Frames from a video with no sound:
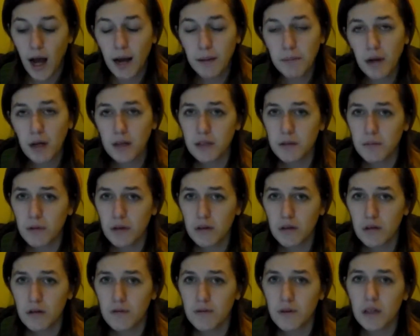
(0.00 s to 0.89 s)
I'm not
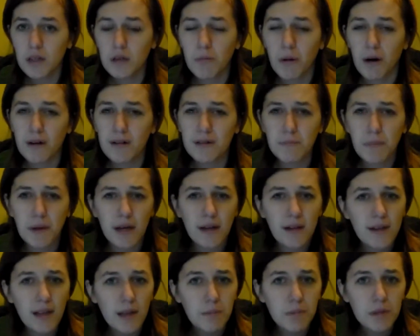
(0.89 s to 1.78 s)
someone who really wears
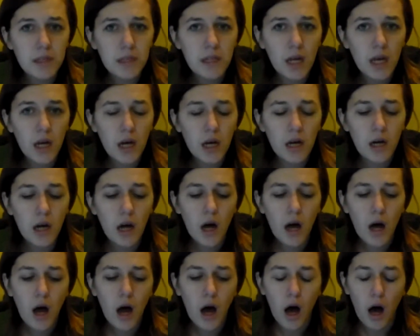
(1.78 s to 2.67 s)
pink lipstick. Um,
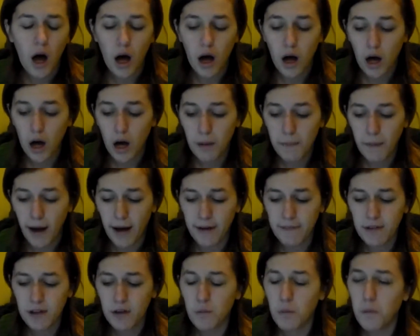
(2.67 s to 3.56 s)
I
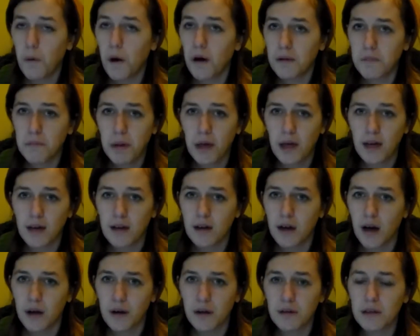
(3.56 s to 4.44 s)
have like one
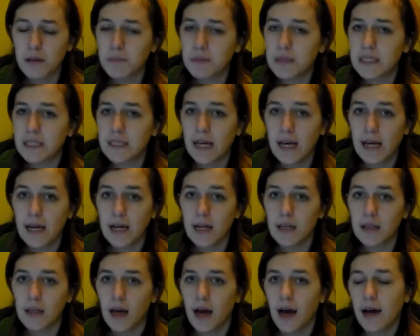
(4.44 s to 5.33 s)
pink kind of lip
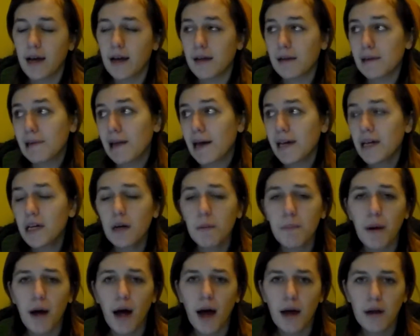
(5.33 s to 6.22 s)
stain that I
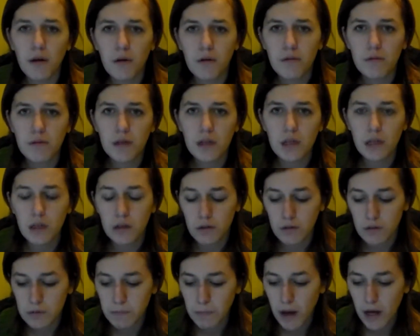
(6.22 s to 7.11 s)
like, but I don't really
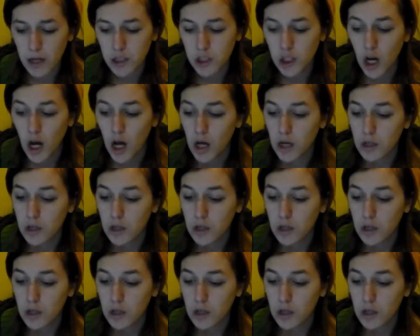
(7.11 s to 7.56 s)
use much.